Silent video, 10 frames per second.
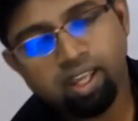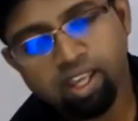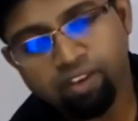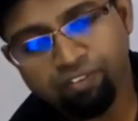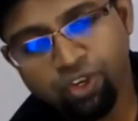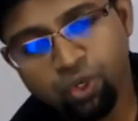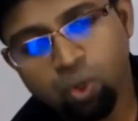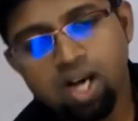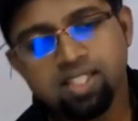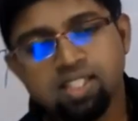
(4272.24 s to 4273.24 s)
if you
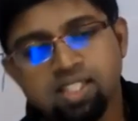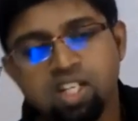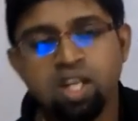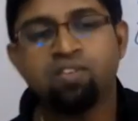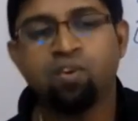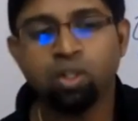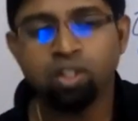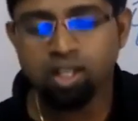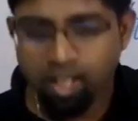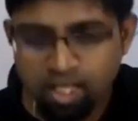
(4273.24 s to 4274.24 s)
are sitting for
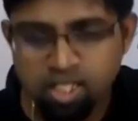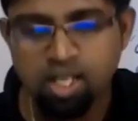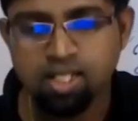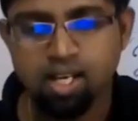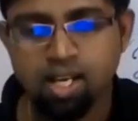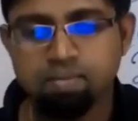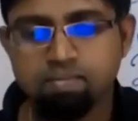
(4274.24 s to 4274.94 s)
the next exam,